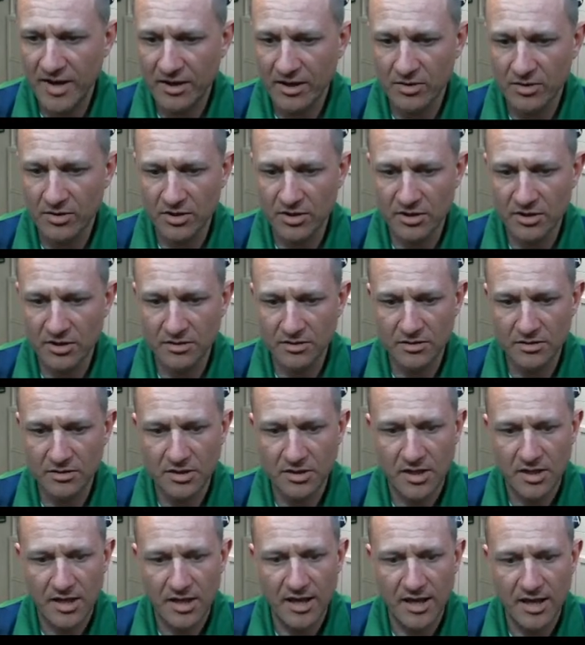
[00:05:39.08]
on.
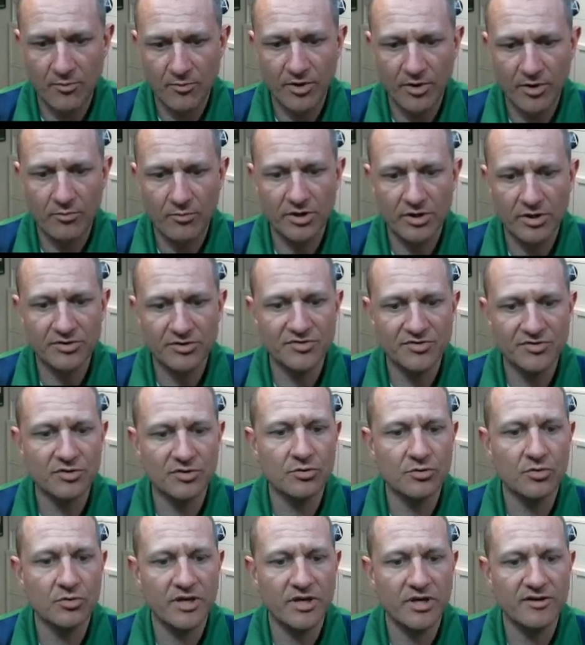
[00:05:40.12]
And what I want to
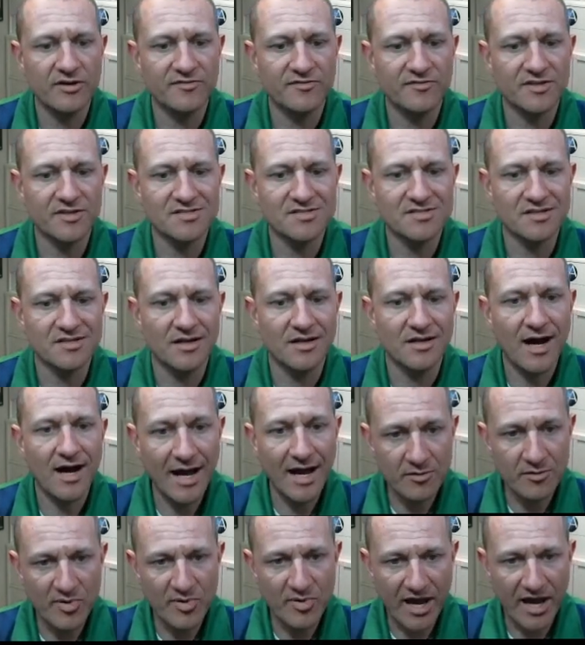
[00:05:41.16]
do if it's an
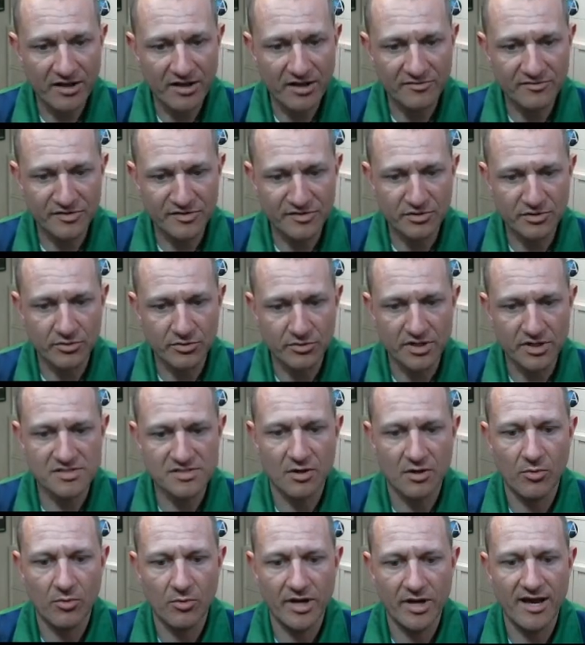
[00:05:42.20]
iPad view is I
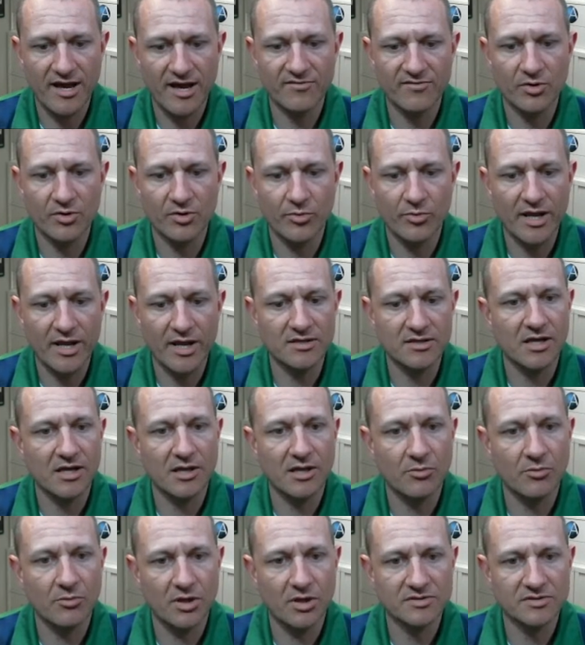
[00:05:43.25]
want to have the red and
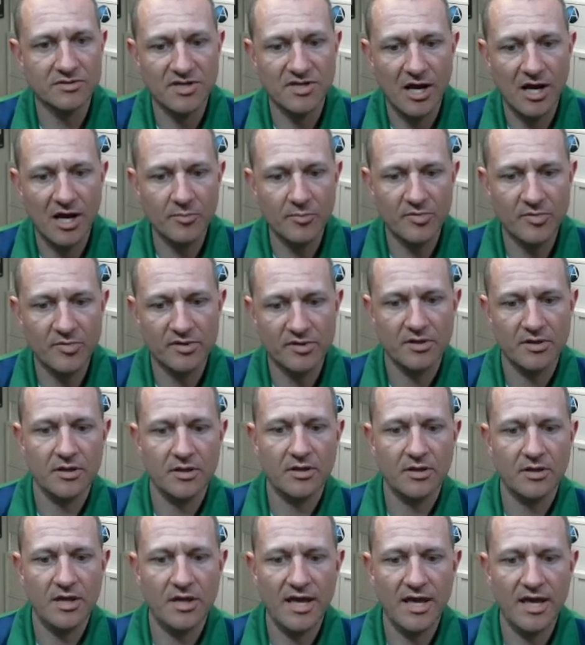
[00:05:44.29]
yellow on top,
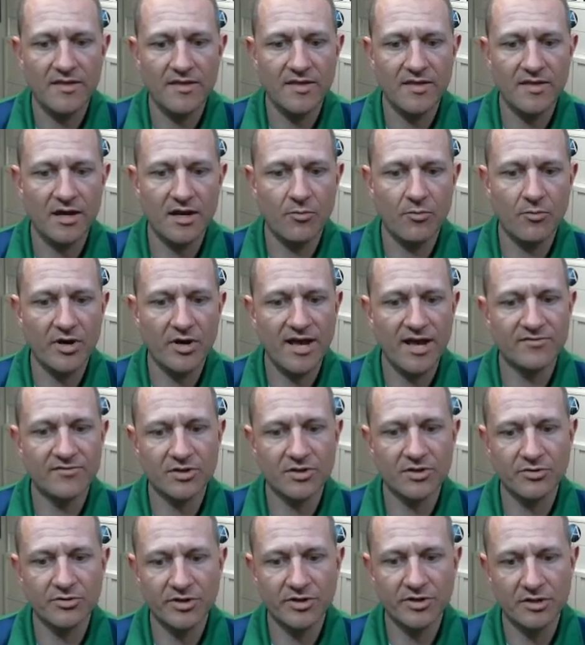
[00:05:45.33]
and then I want to have the
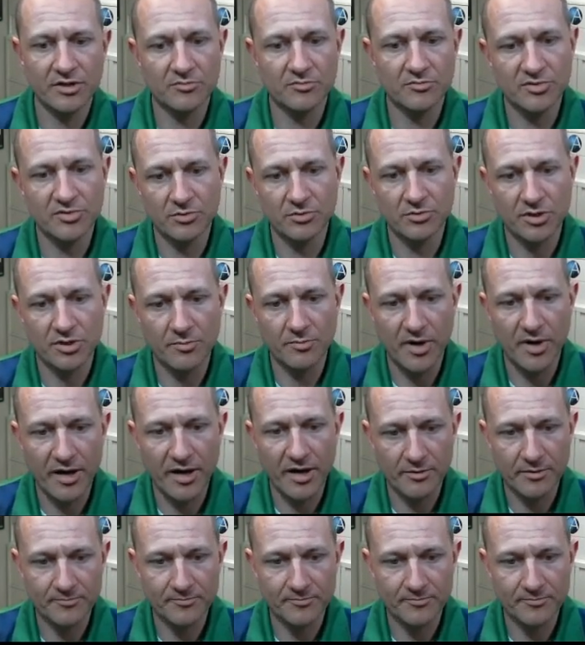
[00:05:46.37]
green and blue on the bottom.